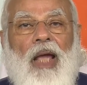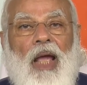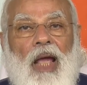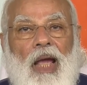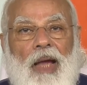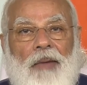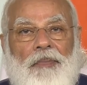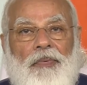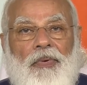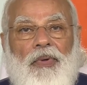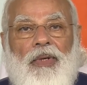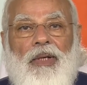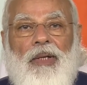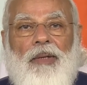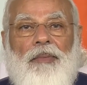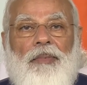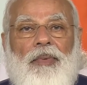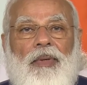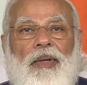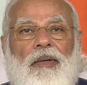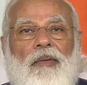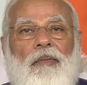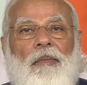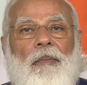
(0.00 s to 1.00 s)

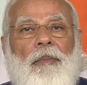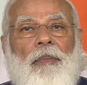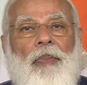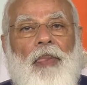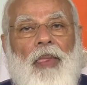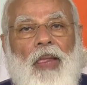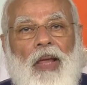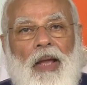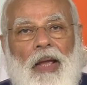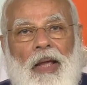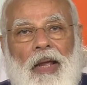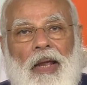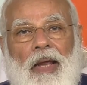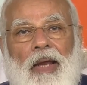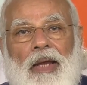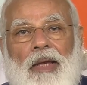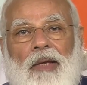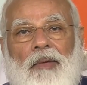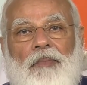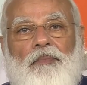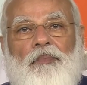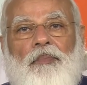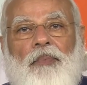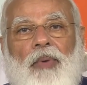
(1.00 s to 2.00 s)
affordable,
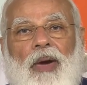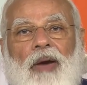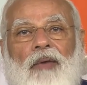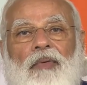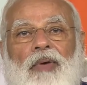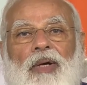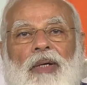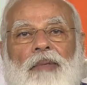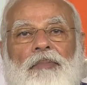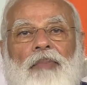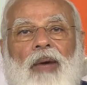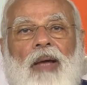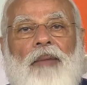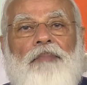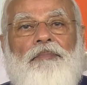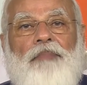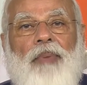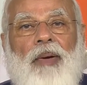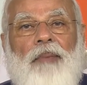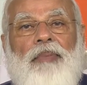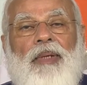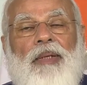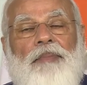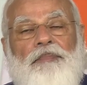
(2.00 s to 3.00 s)
and powered by
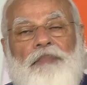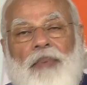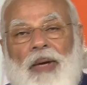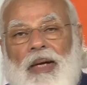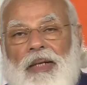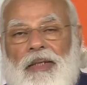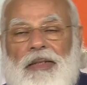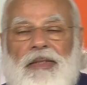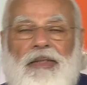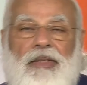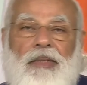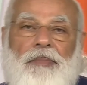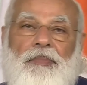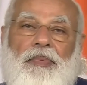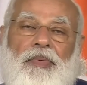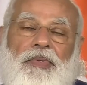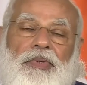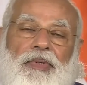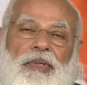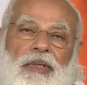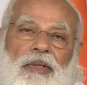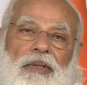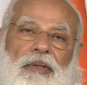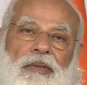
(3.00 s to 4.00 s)
public
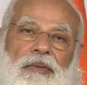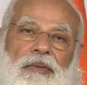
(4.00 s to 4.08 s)
participation.